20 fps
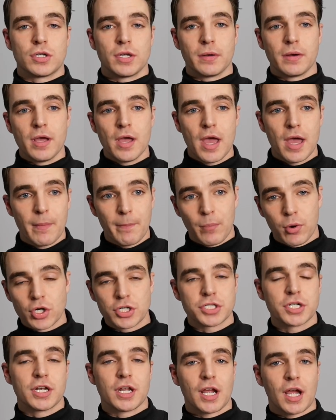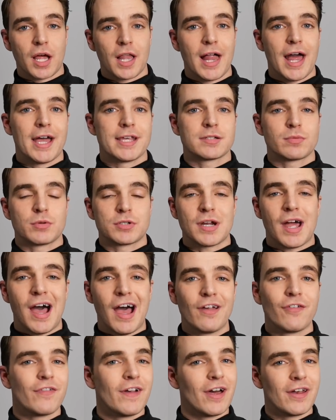you can push in and clasp, which
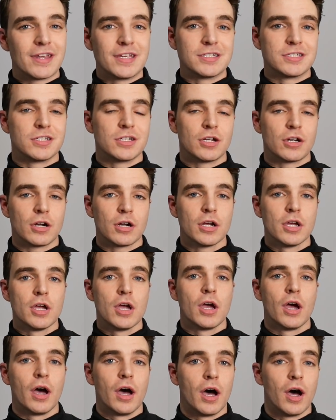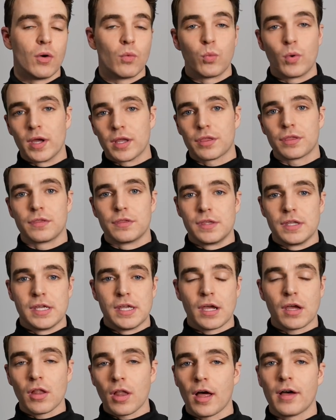I found easier uh, with
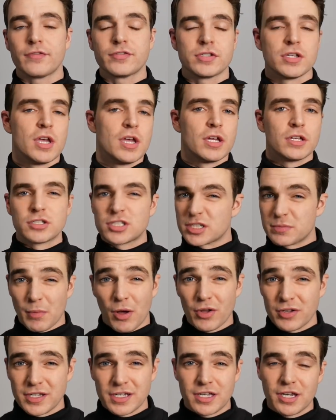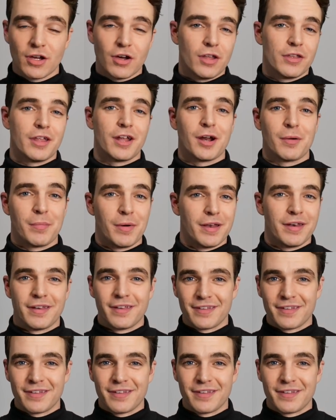the gloves. Small detail on there, but